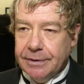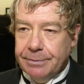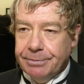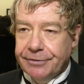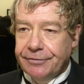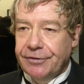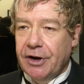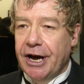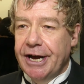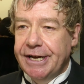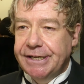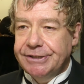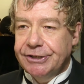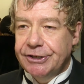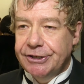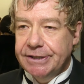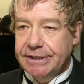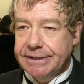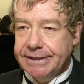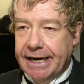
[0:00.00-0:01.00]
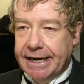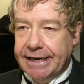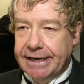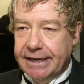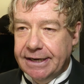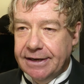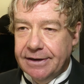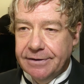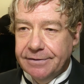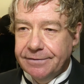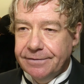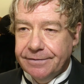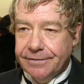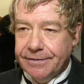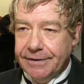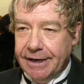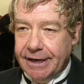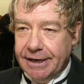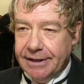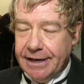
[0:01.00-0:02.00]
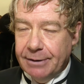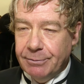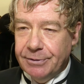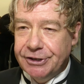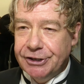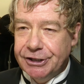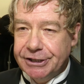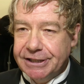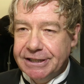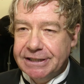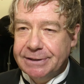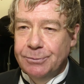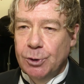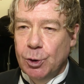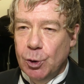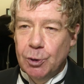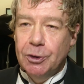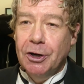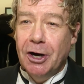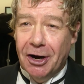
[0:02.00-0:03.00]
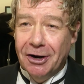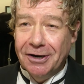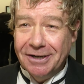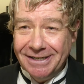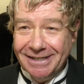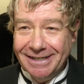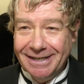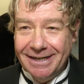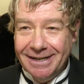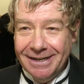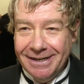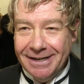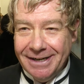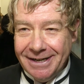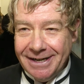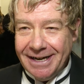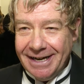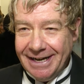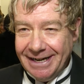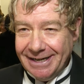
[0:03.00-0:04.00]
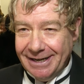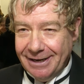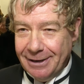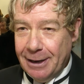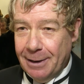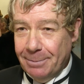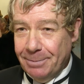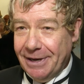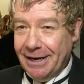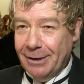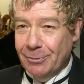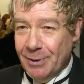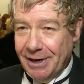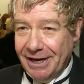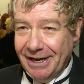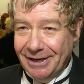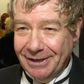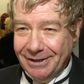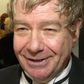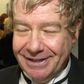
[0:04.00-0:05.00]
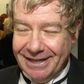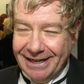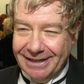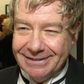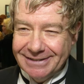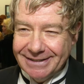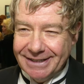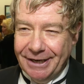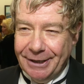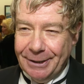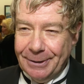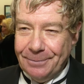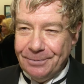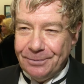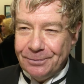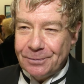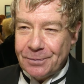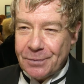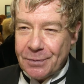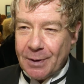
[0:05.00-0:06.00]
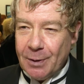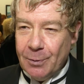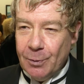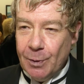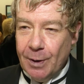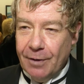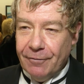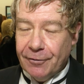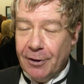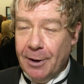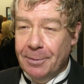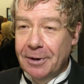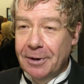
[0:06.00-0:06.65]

provides understanding of that we're just a small cog in a big wheel, that from